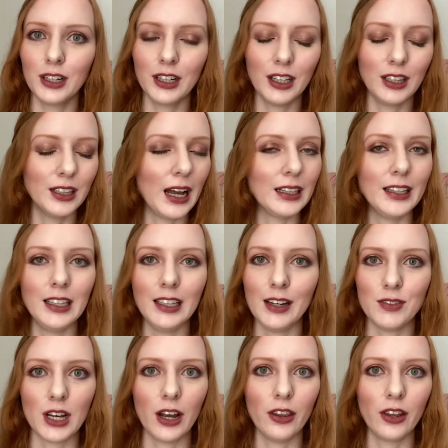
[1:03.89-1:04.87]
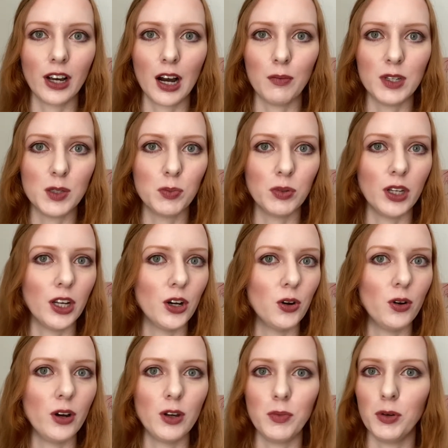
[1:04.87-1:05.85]
gladly leave down in the comments
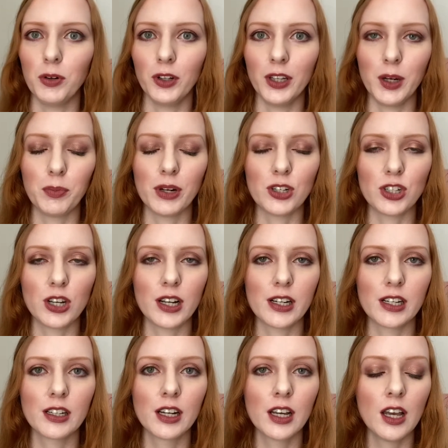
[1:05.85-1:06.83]
below. It'd be really appreciated.